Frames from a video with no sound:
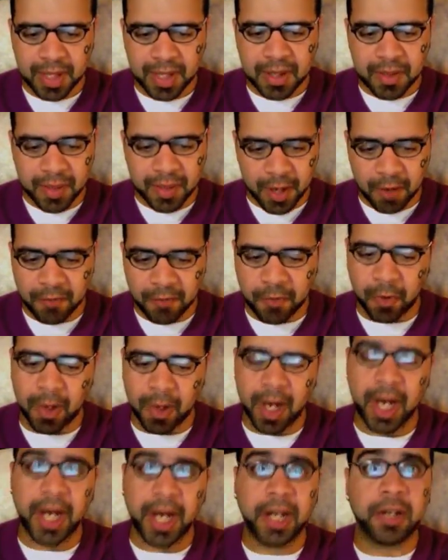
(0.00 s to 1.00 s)
Therefore,
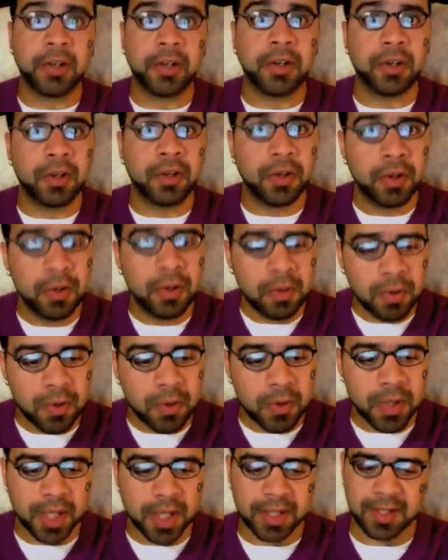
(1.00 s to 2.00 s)
I
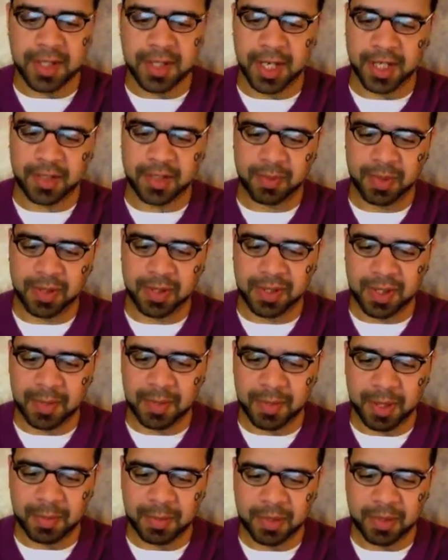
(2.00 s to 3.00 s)
knew that sex was
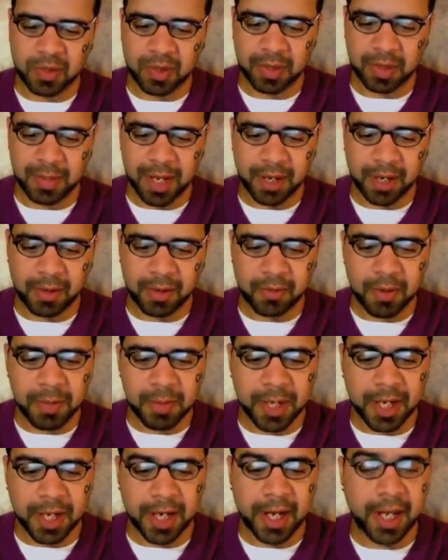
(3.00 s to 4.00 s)
something between a man and a
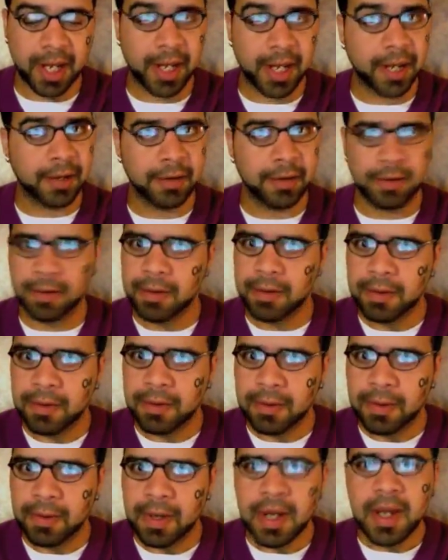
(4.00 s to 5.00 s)
woman, and I
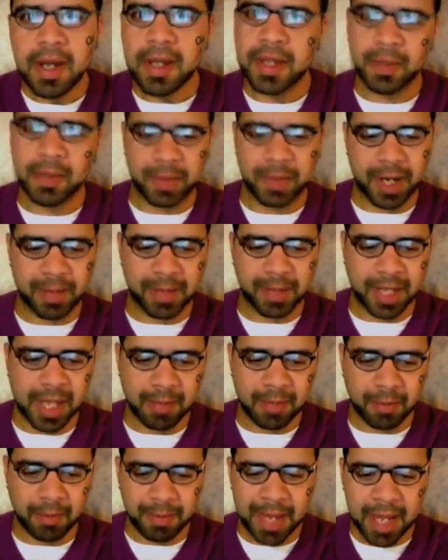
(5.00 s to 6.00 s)
knew that when I
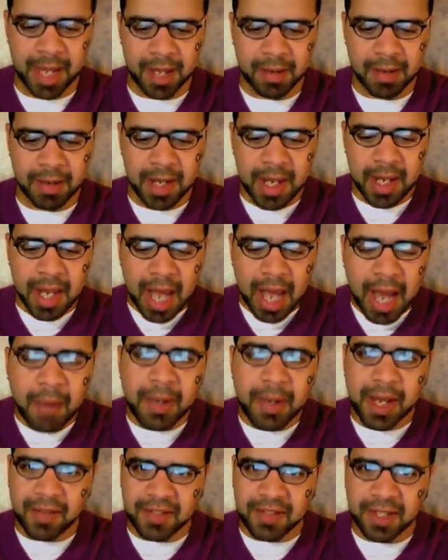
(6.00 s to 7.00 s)
became a man, I
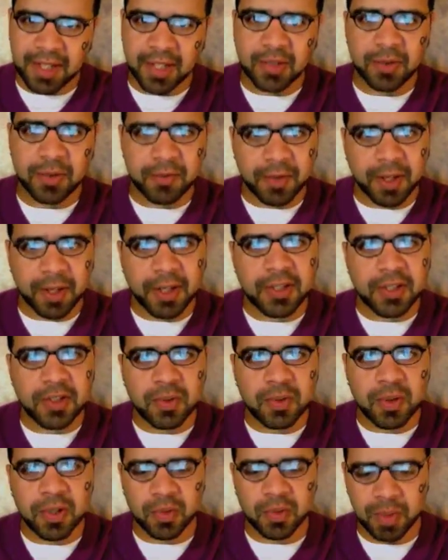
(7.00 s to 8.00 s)
would have sexual feelings
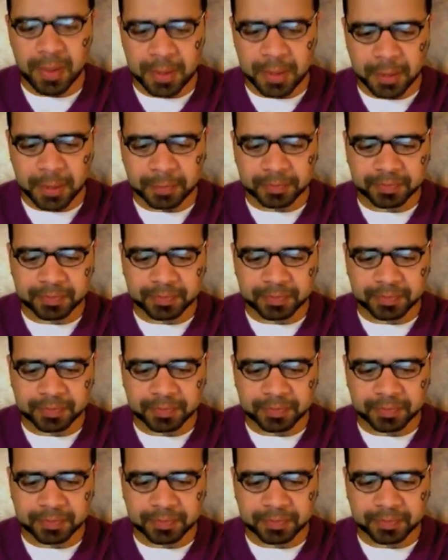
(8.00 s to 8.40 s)
towards women.